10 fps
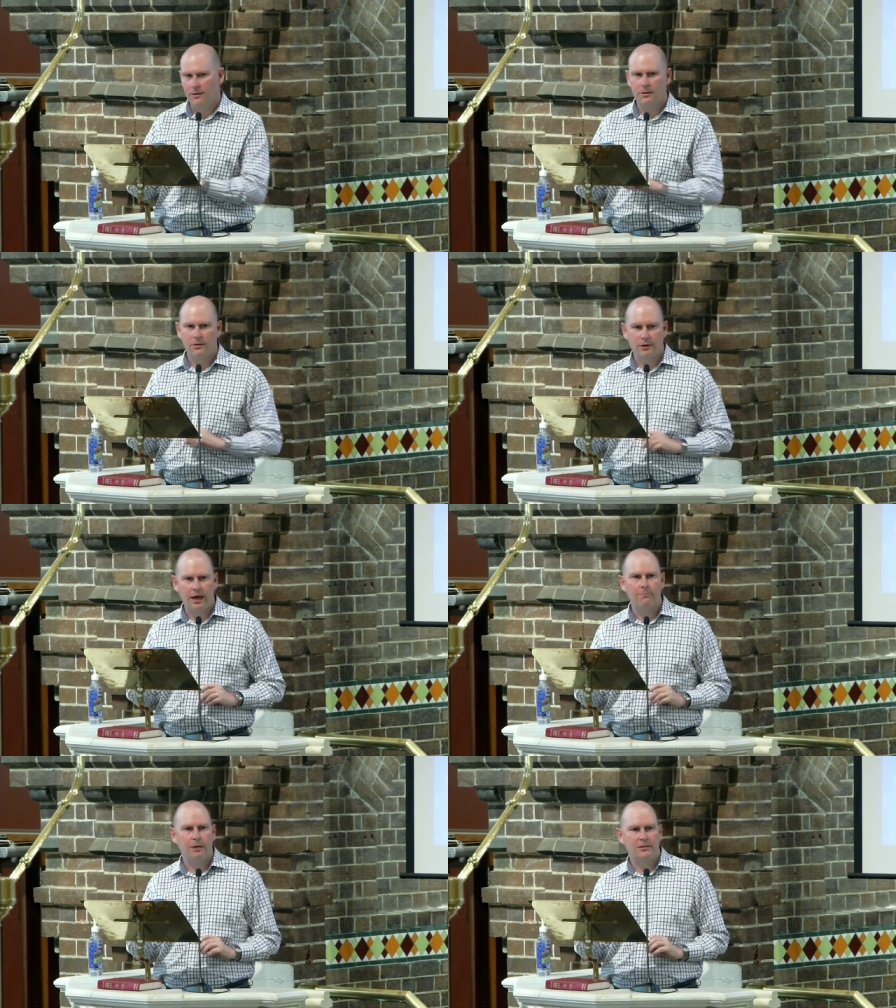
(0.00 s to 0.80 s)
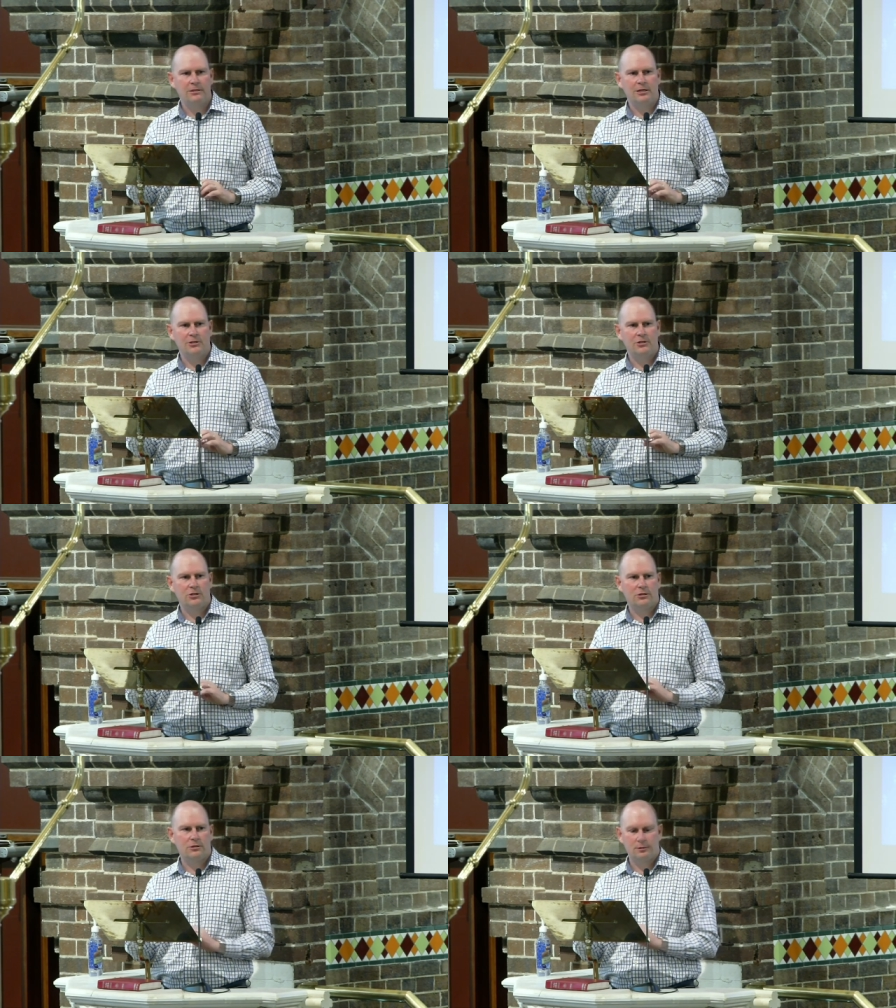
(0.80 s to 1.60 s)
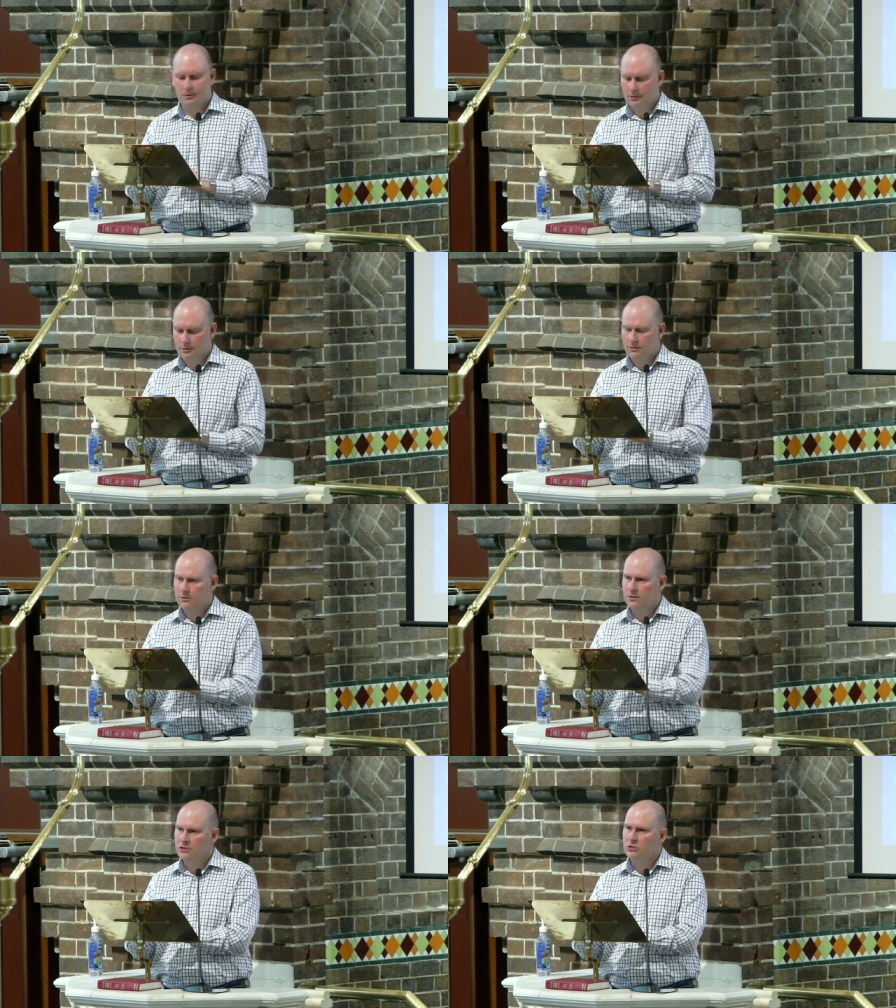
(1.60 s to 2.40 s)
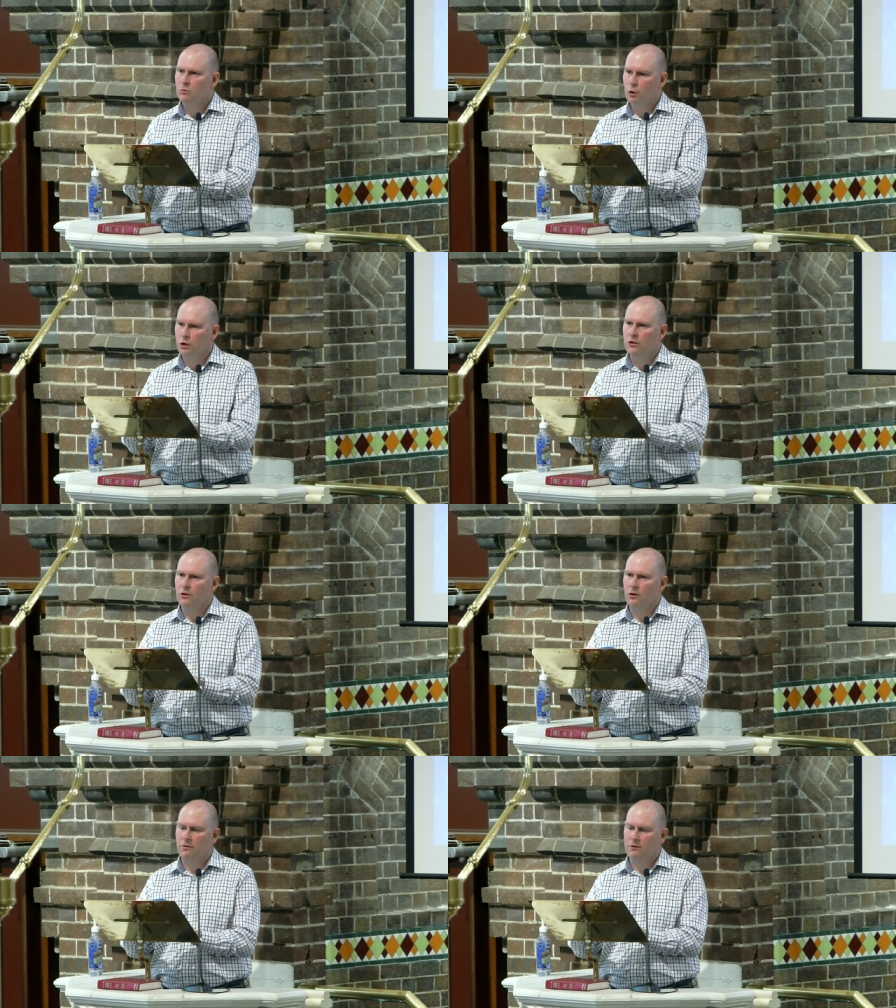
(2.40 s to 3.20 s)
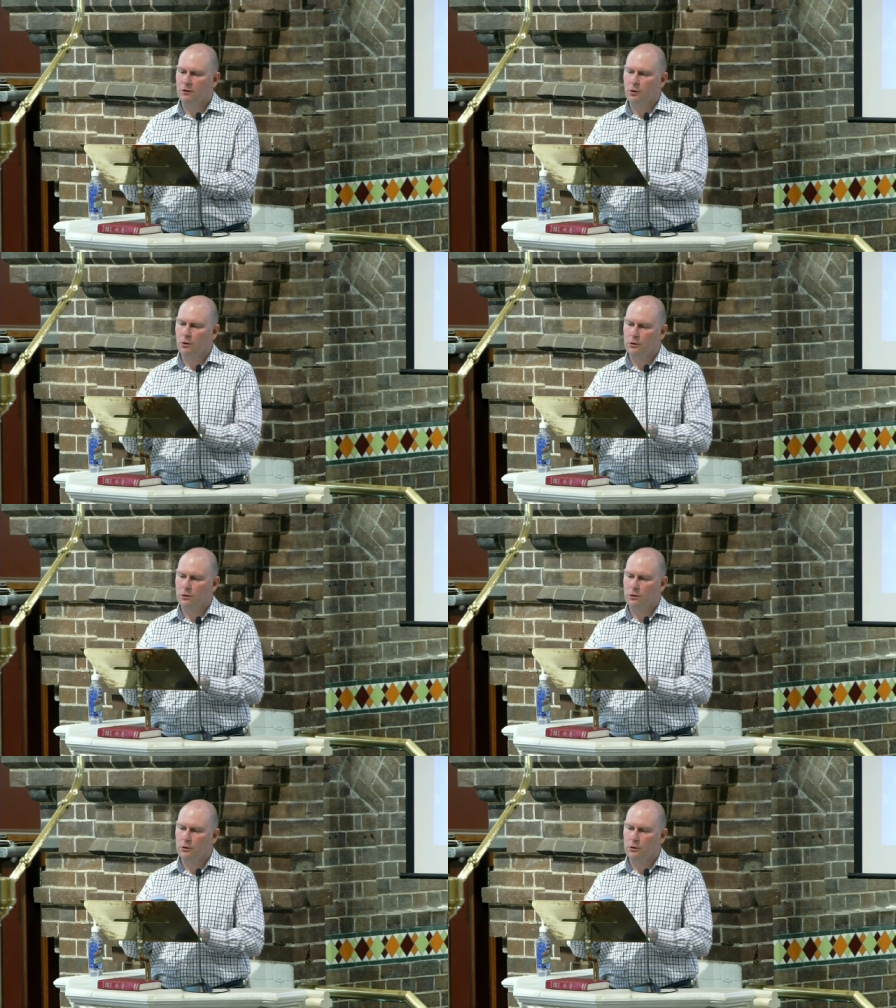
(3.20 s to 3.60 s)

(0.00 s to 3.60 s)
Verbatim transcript: that message is the word of the Lord.